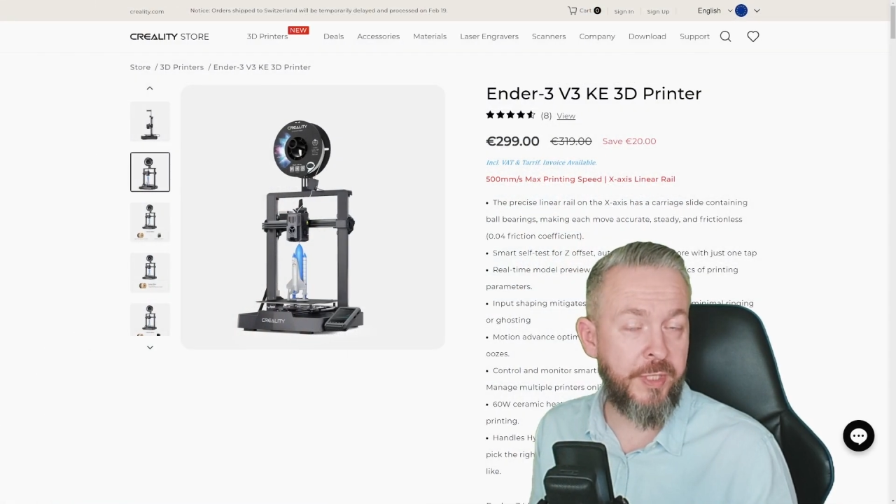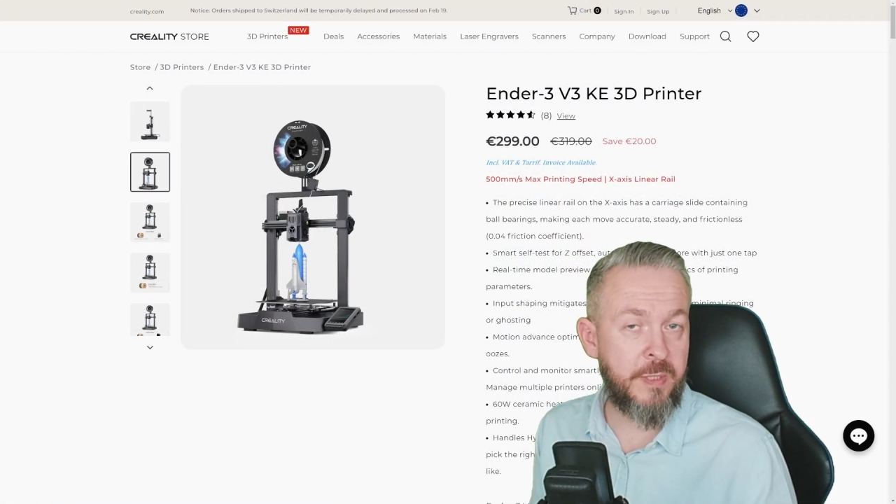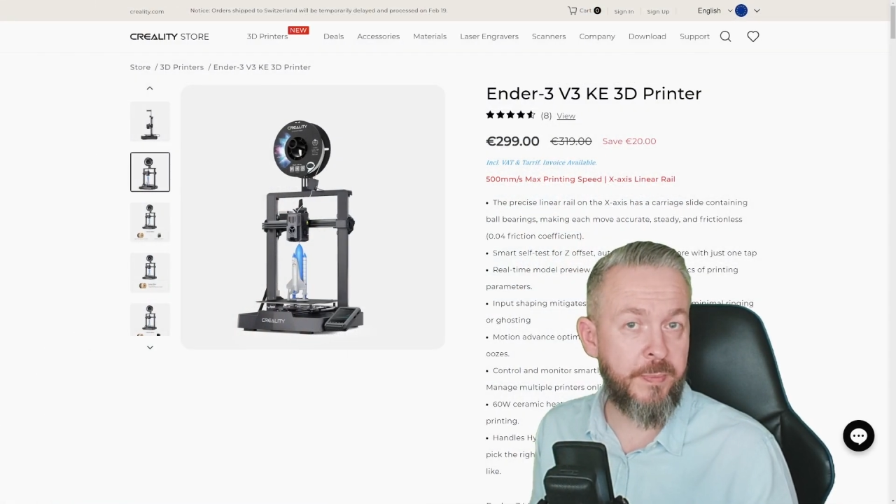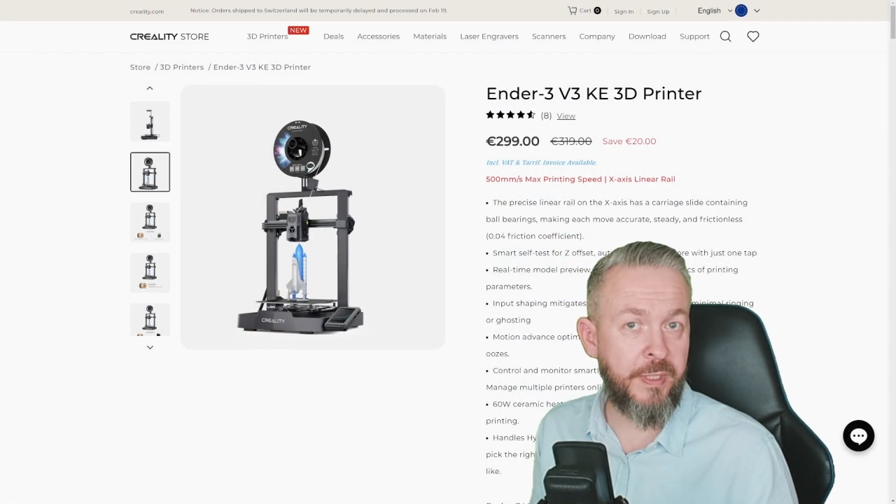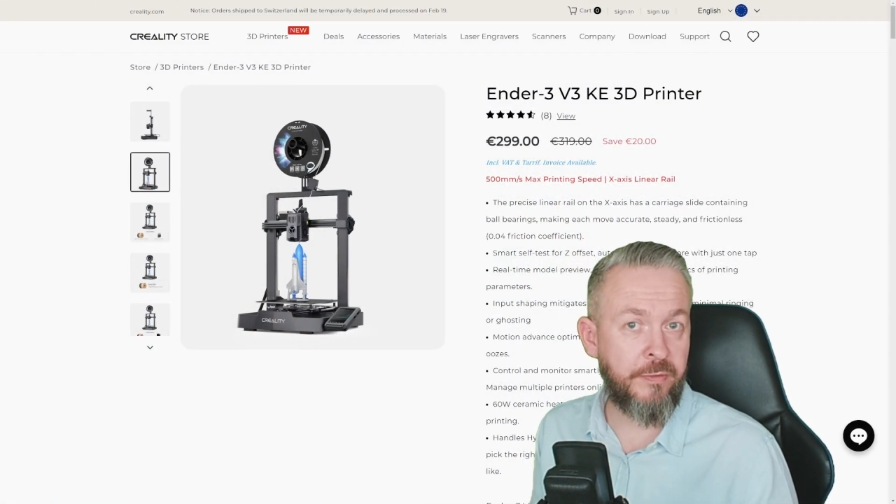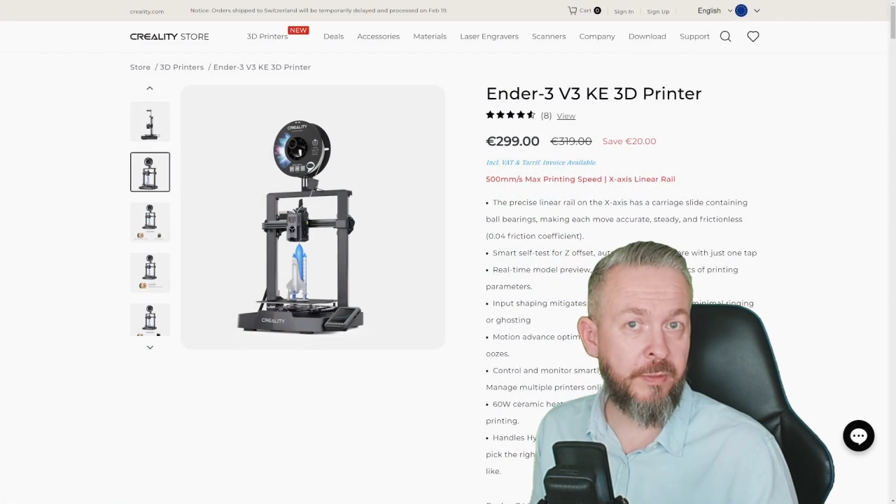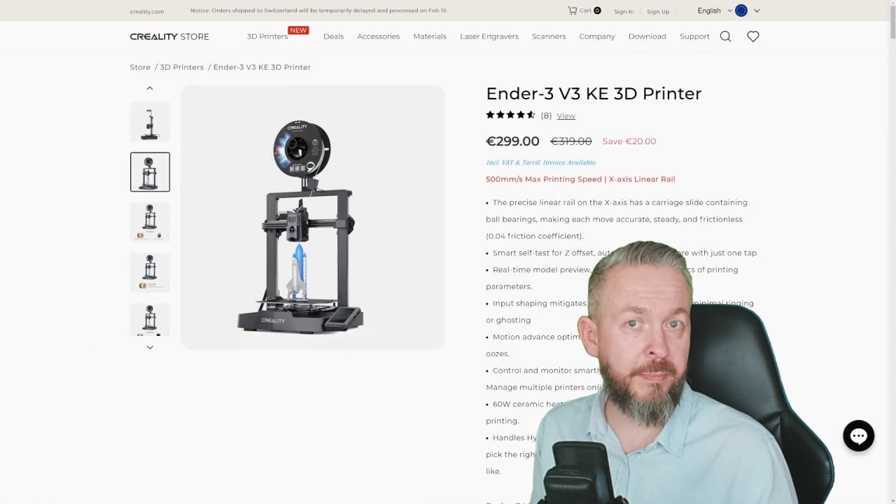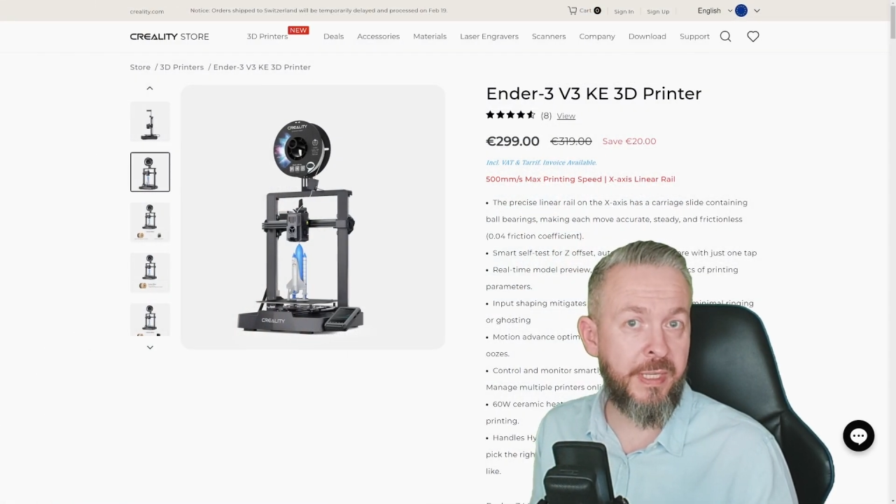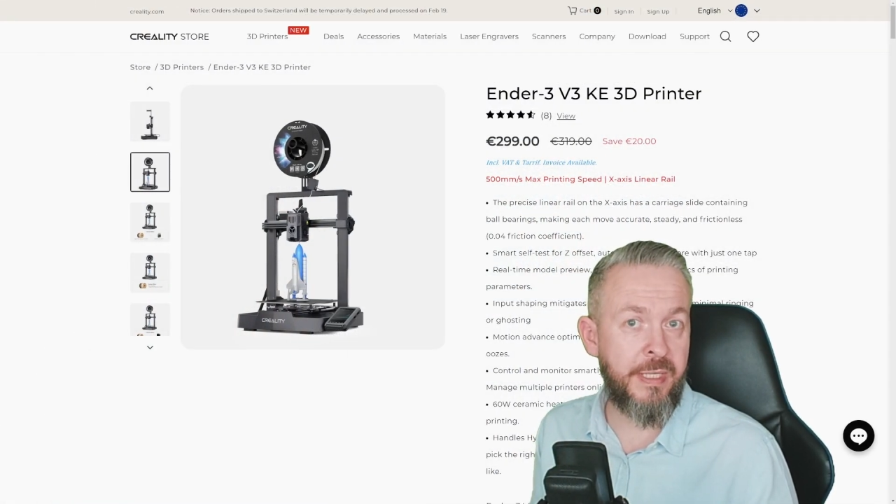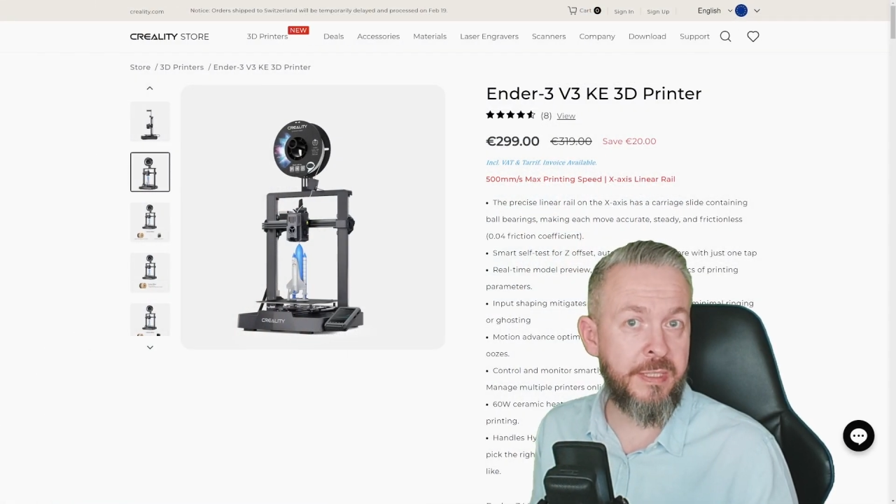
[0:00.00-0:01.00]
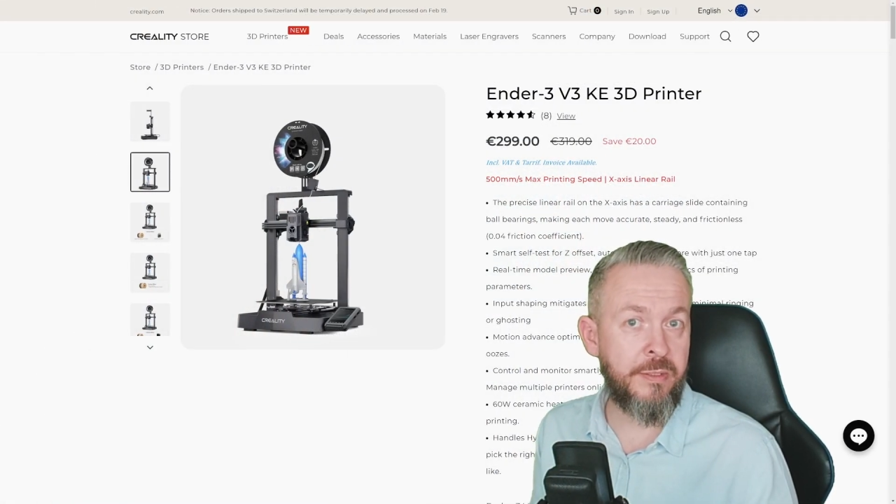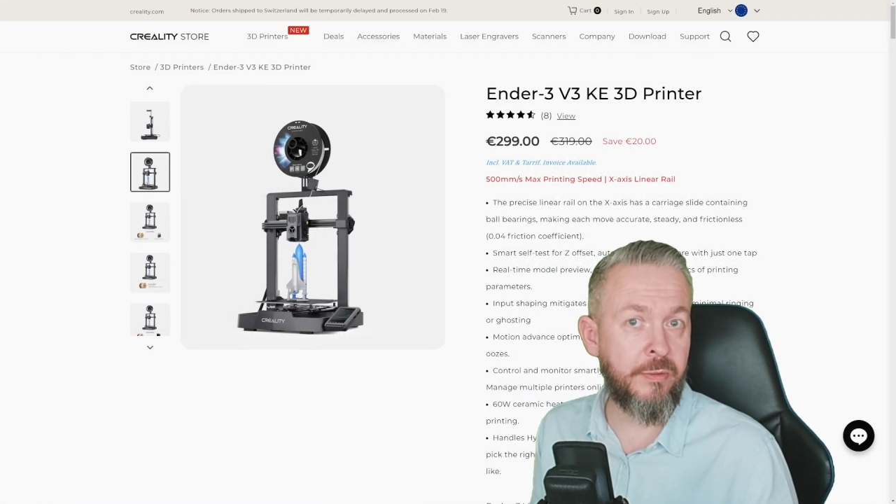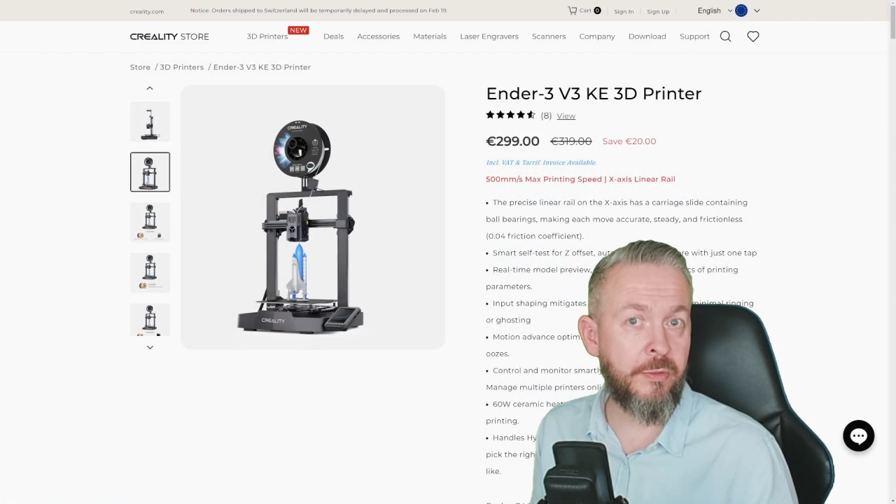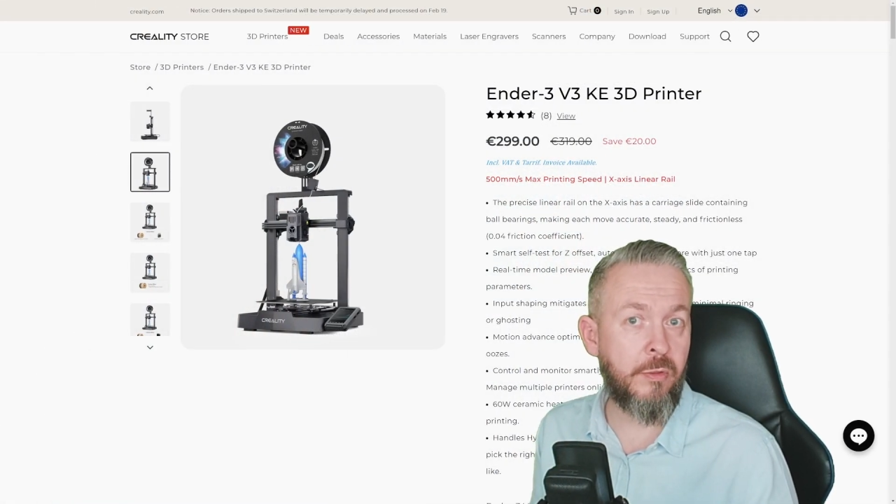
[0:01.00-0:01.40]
this printer based on